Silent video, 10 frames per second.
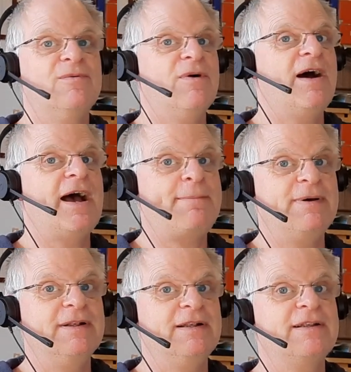what
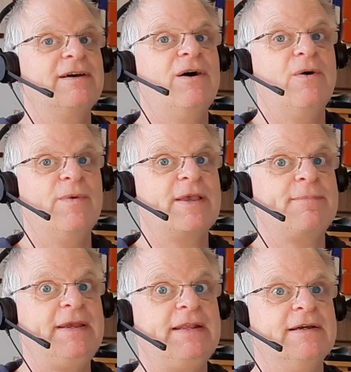happened on
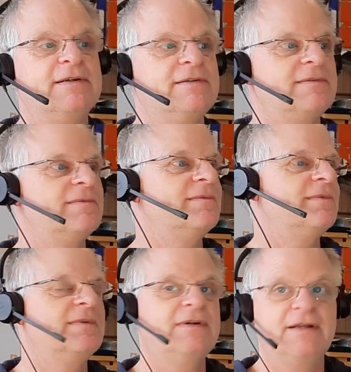Wikipedia,
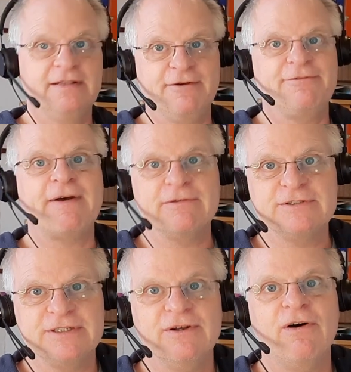the
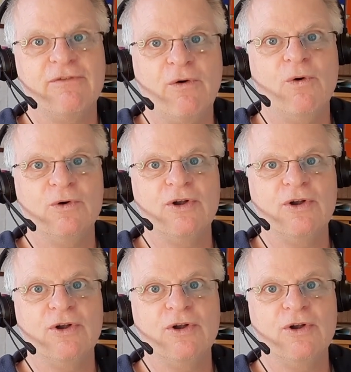fountain of all